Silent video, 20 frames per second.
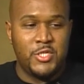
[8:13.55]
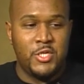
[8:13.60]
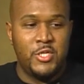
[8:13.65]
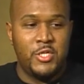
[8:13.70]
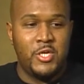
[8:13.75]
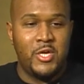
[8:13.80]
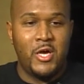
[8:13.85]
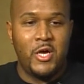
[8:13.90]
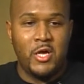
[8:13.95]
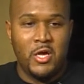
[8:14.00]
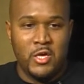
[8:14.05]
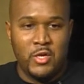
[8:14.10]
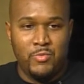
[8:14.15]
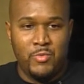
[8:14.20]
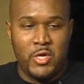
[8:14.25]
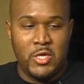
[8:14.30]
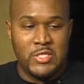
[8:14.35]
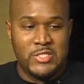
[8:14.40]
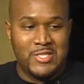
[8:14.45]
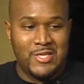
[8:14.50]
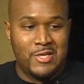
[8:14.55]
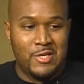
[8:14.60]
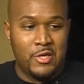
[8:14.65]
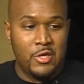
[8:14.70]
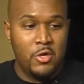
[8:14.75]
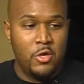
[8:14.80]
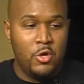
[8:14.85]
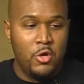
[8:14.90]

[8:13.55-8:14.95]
Neimaj,